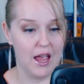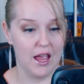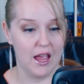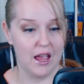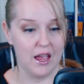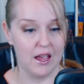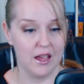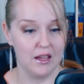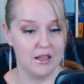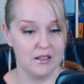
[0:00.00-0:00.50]

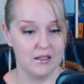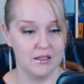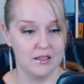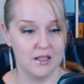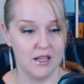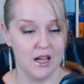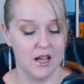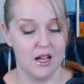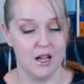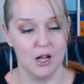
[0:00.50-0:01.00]

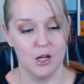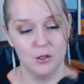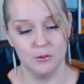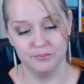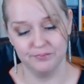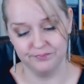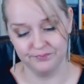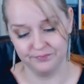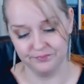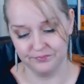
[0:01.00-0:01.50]
and
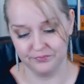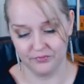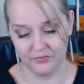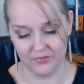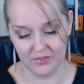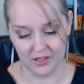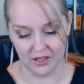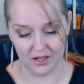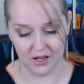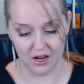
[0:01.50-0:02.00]

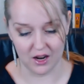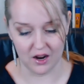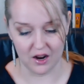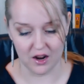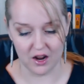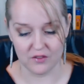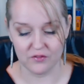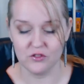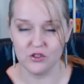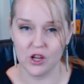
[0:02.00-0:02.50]

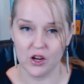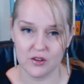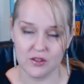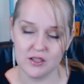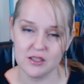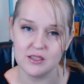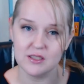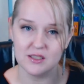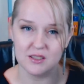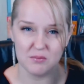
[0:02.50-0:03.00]
I've
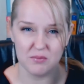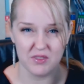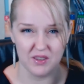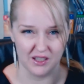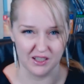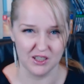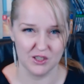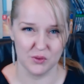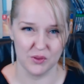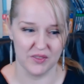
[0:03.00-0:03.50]
noticed some
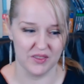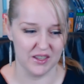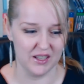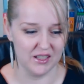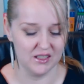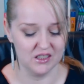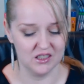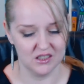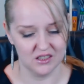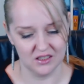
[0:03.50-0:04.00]
things with
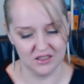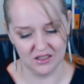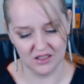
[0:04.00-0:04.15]
it.